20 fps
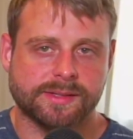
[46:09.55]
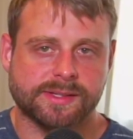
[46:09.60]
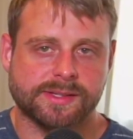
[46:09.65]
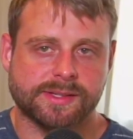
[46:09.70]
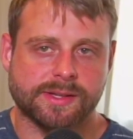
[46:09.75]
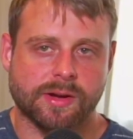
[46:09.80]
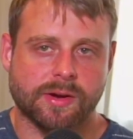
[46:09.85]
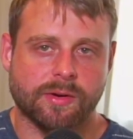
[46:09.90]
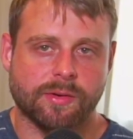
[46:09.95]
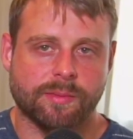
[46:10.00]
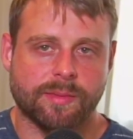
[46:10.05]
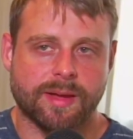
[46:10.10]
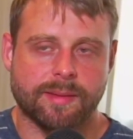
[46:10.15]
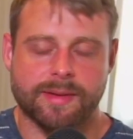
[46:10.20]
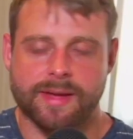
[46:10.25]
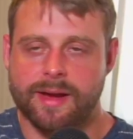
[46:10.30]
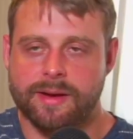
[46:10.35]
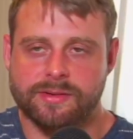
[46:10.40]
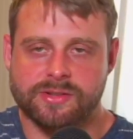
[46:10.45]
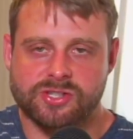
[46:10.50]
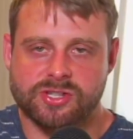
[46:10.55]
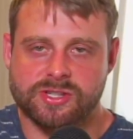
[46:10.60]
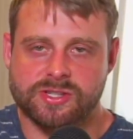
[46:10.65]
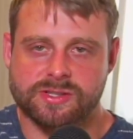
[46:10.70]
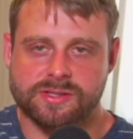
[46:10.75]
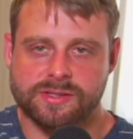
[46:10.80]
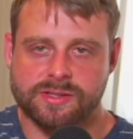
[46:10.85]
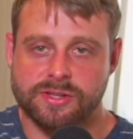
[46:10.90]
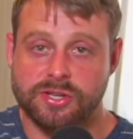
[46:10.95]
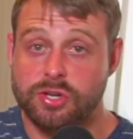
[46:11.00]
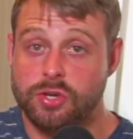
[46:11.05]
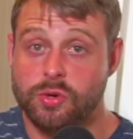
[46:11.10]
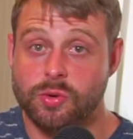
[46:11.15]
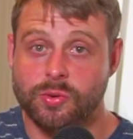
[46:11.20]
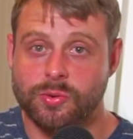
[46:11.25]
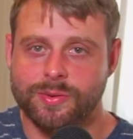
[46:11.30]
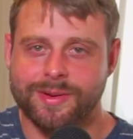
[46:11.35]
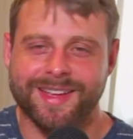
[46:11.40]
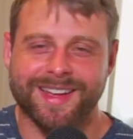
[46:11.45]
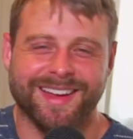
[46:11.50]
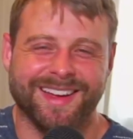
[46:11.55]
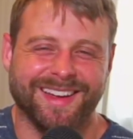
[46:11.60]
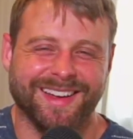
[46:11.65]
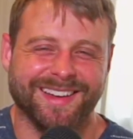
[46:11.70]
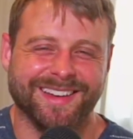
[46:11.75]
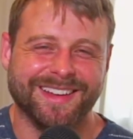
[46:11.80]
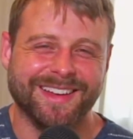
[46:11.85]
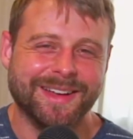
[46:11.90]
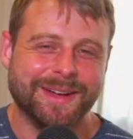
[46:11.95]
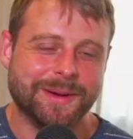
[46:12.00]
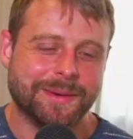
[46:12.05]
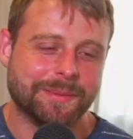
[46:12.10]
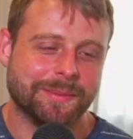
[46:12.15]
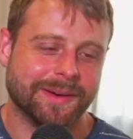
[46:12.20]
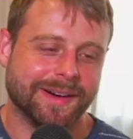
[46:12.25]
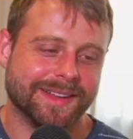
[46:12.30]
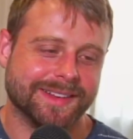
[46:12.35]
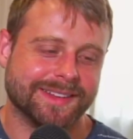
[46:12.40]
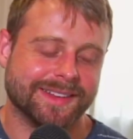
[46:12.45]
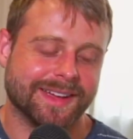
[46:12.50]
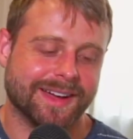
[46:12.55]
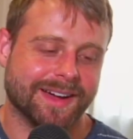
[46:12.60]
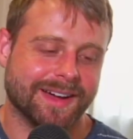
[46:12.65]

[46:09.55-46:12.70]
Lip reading: So maybe I was just new. But